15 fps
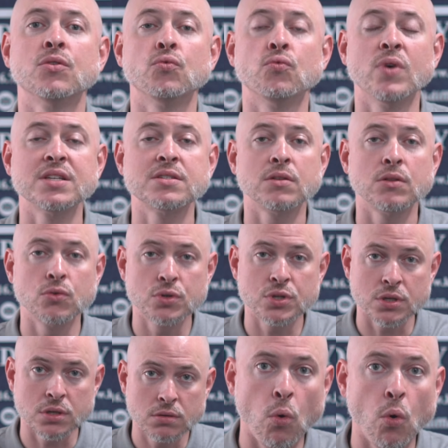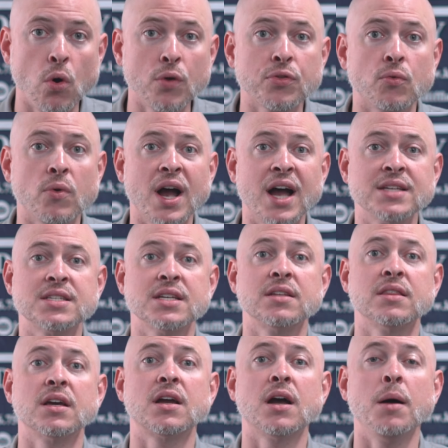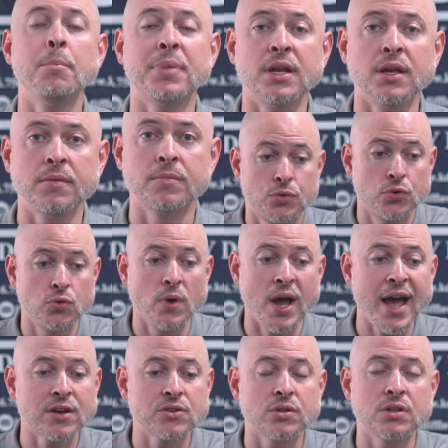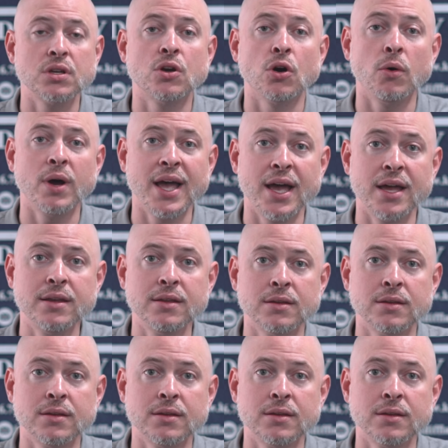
resolution authorizing the company to actually go ahead,